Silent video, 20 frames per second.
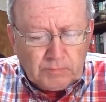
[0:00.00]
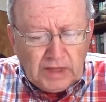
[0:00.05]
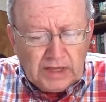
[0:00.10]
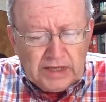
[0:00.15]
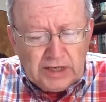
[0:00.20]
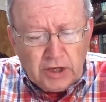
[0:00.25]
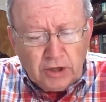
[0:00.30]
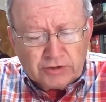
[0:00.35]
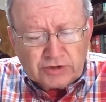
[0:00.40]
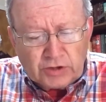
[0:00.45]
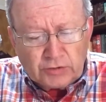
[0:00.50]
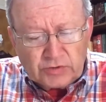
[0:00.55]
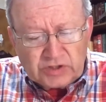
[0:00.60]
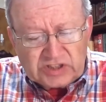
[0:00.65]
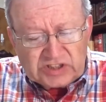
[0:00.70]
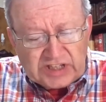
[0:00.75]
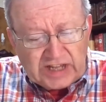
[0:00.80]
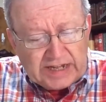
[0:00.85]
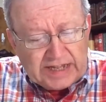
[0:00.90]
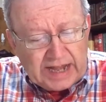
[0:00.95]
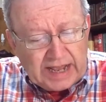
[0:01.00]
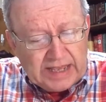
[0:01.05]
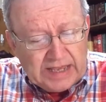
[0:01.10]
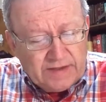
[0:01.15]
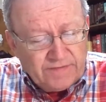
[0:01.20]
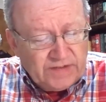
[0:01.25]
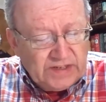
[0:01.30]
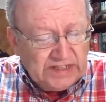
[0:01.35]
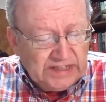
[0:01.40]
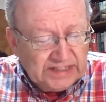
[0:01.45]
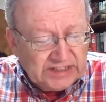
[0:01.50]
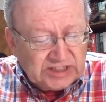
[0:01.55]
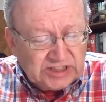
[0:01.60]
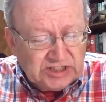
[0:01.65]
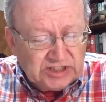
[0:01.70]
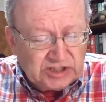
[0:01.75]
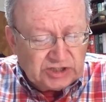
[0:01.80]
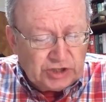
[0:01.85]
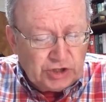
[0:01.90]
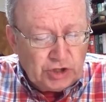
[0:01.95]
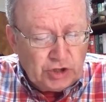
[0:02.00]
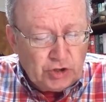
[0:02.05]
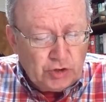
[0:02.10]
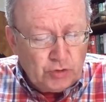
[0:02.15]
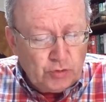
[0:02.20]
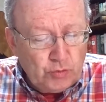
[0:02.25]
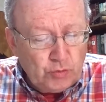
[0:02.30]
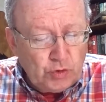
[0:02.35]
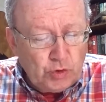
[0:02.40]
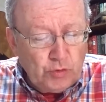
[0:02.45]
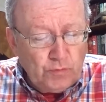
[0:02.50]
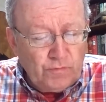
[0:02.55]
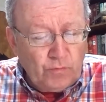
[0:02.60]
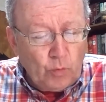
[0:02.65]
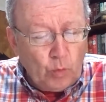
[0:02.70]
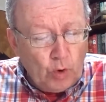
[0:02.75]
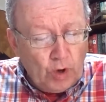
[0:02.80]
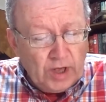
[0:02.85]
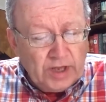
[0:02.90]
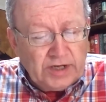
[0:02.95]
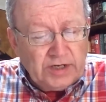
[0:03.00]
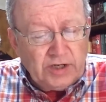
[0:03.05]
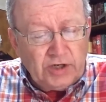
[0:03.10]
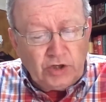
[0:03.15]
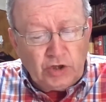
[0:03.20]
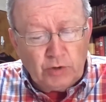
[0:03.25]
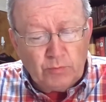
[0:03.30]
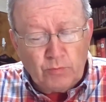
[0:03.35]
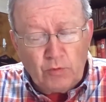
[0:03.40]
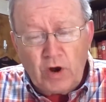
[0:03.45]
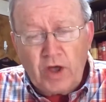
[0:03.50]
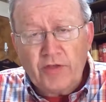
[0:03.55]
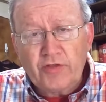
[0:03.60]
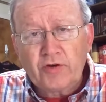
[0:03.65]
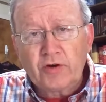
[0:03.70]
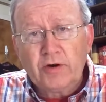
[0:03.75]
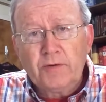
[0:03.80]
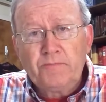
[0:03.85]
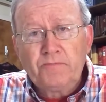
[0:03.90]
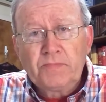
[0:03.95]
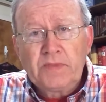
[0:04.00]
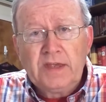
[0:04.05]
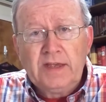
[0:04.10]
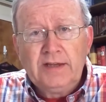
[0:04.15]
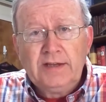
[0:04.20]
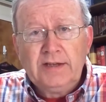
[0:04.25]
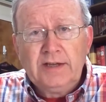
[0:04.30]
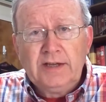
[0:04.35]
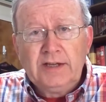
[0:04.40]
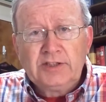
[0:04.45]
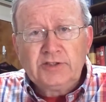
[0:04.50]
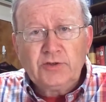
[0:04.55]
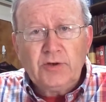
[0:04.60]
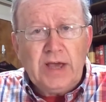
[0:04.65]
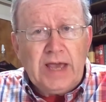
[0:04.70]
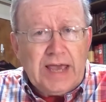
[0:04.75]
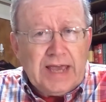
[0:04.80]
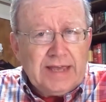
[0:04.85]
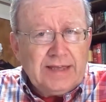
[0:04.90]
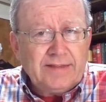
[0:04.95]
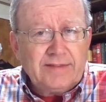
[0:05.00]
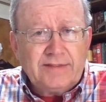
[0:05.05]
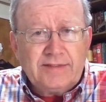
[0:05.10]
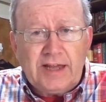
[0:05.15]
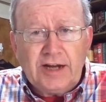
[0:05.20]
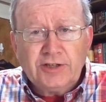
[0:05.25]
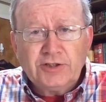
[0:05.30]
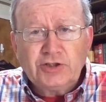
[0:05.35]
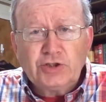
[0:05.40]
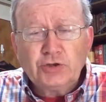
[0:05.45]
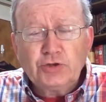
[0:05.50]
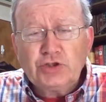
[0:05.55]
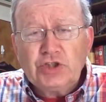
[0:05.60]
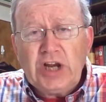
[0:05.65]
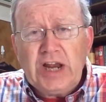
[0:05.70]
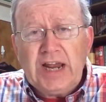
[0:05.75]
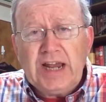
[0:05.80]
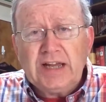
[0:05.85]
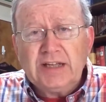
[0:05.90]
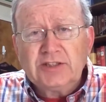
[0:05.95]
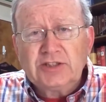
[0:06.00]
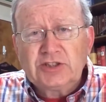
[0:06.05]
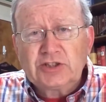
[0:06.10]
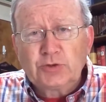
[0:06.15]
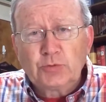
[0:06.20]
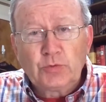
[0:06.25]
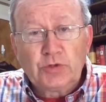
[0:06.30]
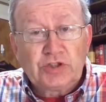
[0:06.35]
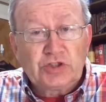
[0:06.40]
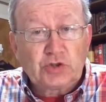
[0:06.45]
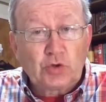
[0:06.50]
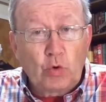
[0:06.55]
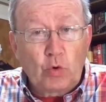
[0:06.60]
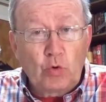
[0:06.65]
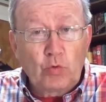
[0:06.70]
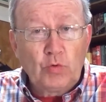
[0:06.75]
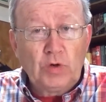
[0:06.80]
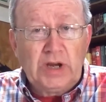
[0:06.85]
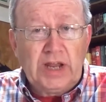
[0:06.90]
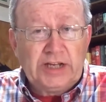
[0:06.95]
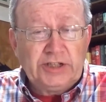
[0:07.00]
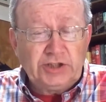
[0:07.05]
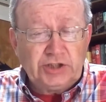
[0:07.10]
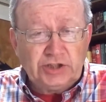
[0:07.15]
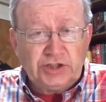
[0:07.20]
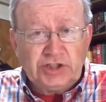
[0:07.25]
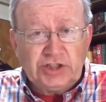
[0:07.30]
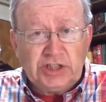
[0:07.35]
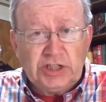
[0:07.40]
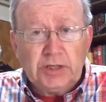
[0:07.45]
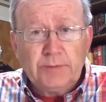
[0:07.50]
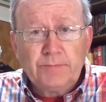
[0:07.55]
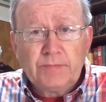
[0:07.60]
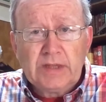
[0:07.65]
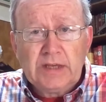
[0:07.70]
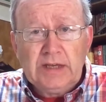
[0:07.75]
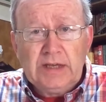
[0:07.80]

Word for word: He goes on to say, Now, if he listens to you, you've won your brother. So, hey, there's your chance to restore a relationship.